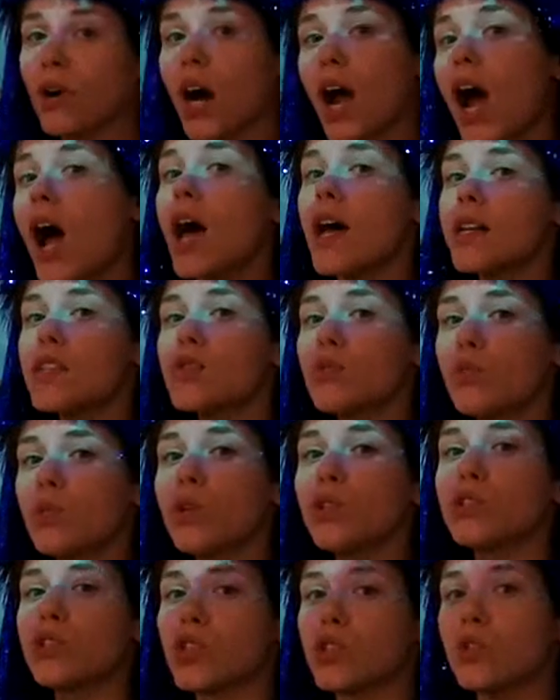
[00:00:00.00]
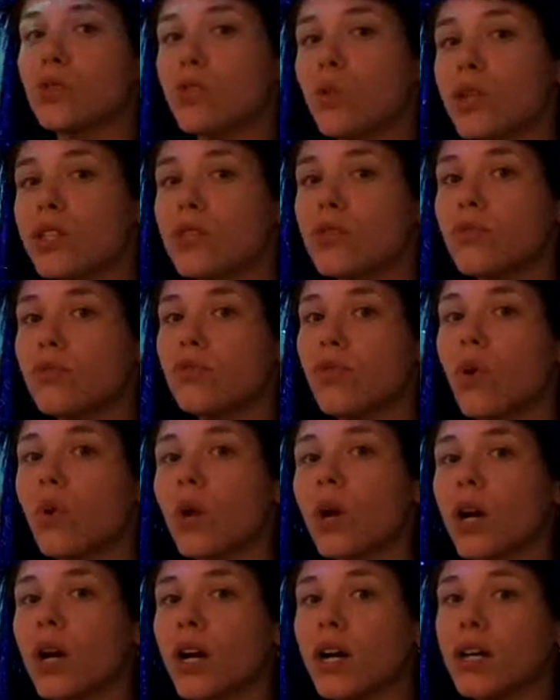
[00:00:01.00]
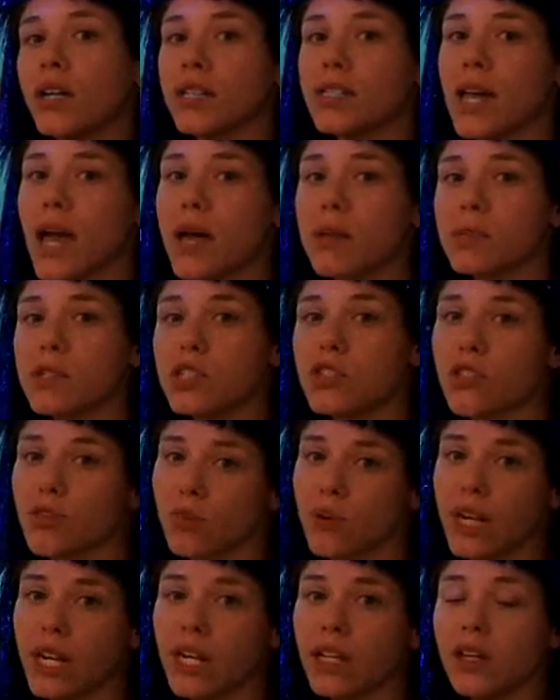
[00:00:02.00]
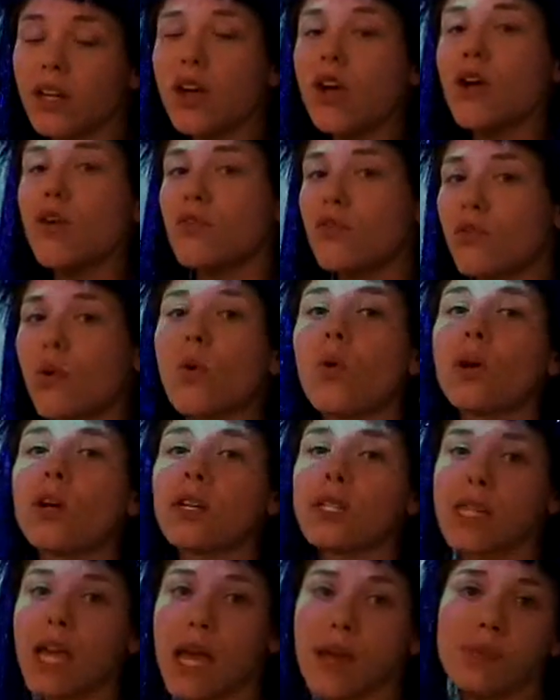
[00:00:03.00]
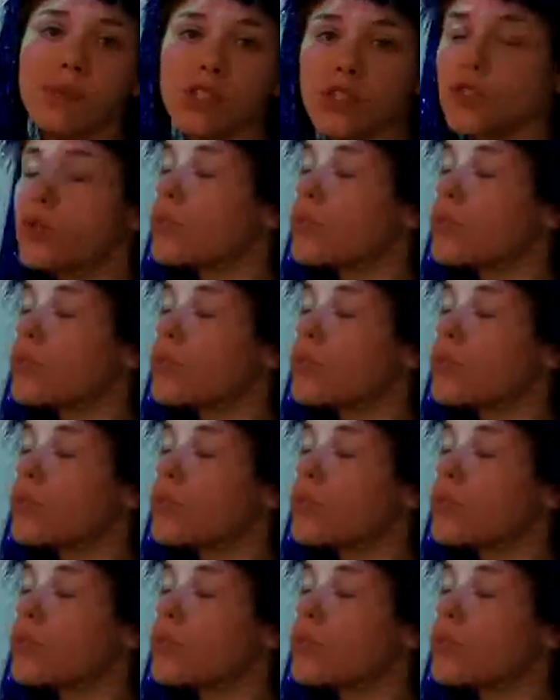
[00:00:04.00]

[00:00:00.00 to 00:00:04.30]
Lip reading: for us, we'll do what's 4 times 3. 4 times